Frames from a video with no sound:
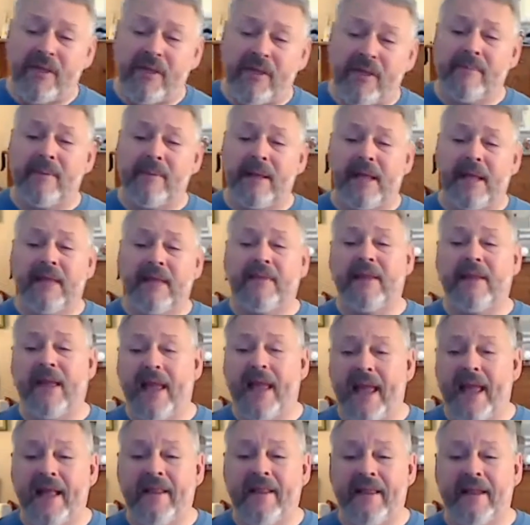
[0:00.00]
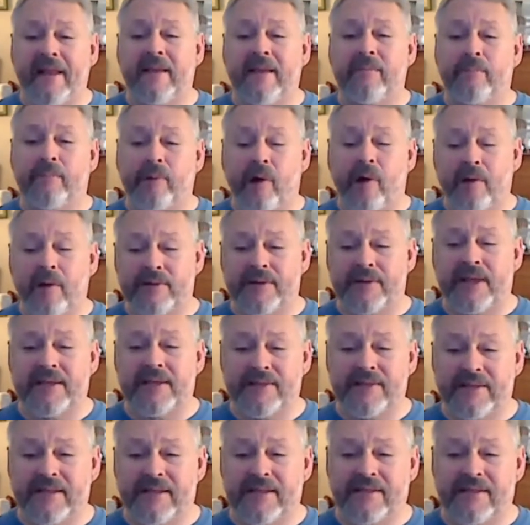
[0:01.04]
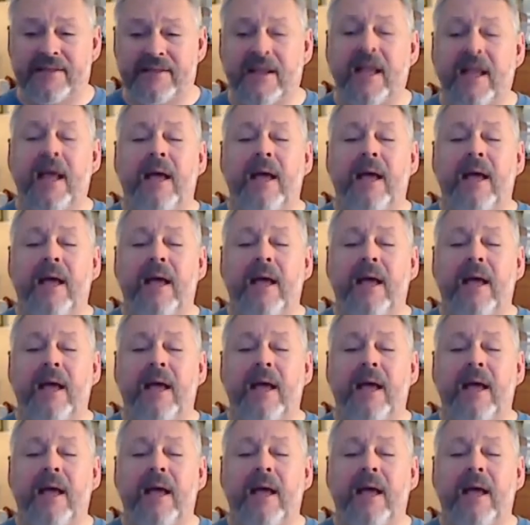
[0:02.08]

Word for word: them in the alien processes,